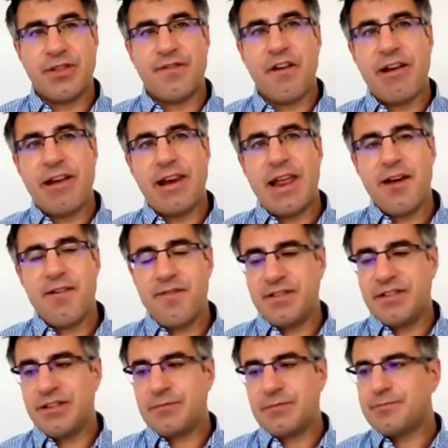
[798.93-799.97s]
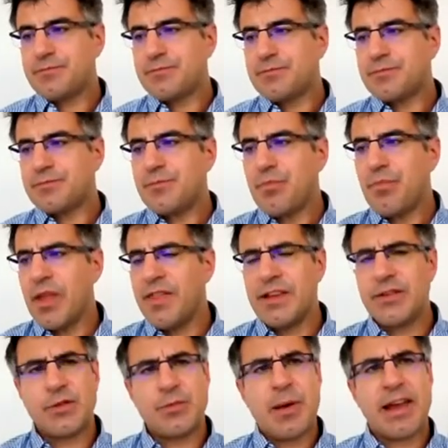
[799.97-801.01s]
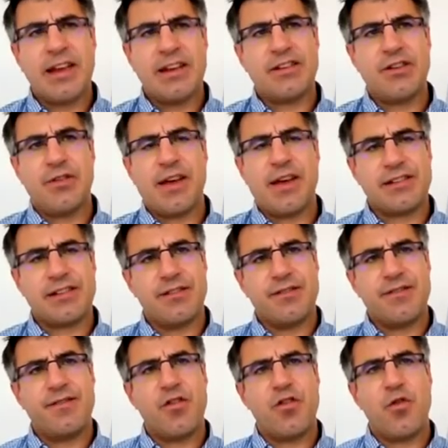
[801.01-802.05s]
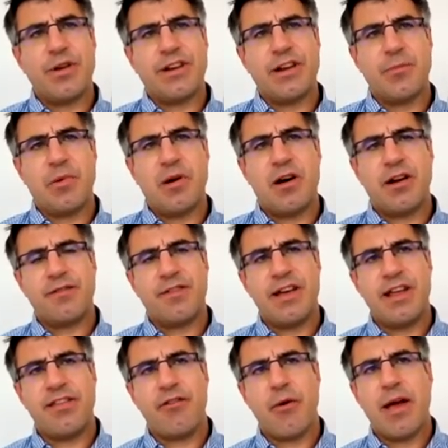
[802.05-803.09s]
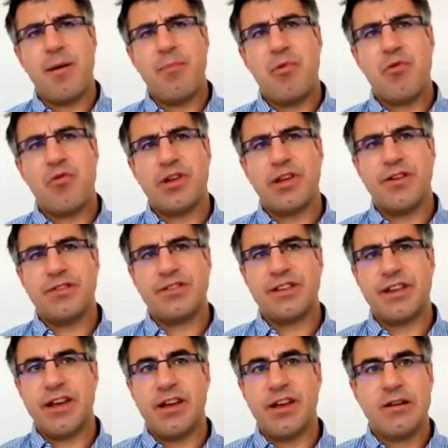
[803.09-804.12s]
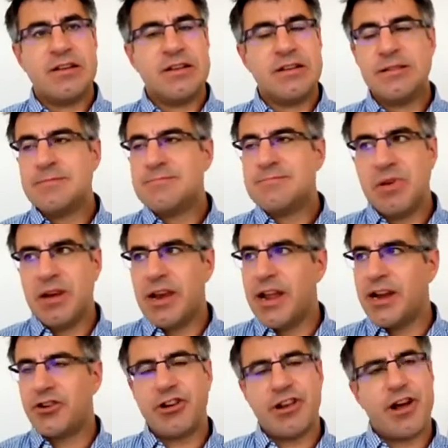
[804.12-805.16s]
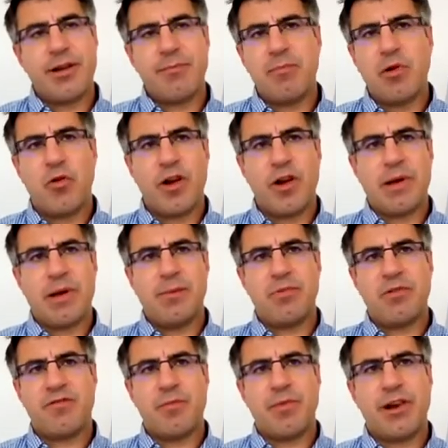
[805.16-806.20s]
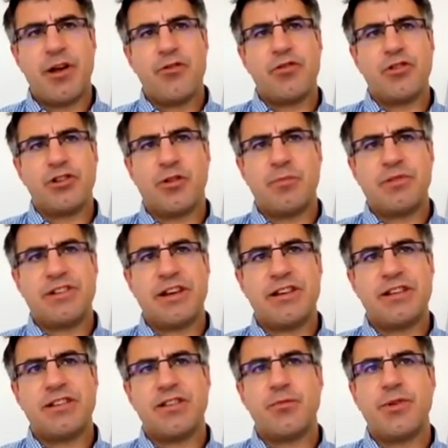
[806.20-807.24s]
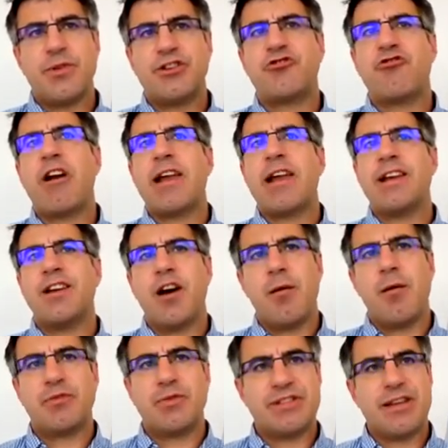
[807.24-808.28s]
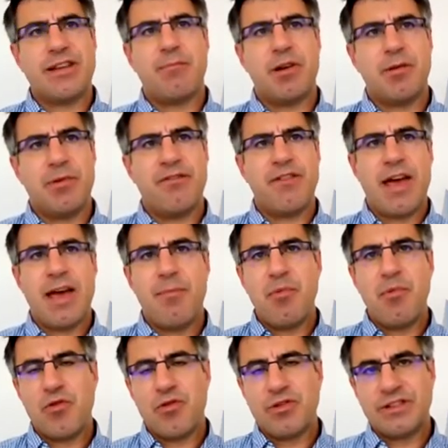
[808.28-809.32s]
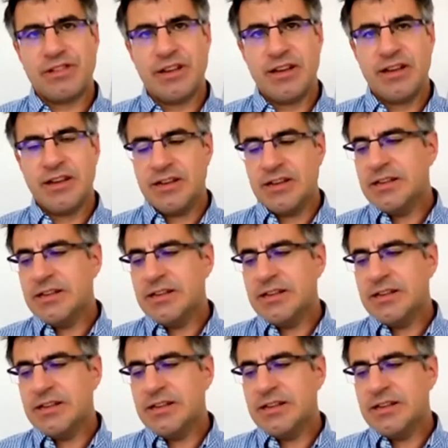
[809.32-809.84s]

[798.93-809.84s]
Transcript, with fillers: On the very left, this was back in 2004, we did a part of Heathrow Airport using literally unemployed people from the local job centre that we trained up to assemble a bit of airports.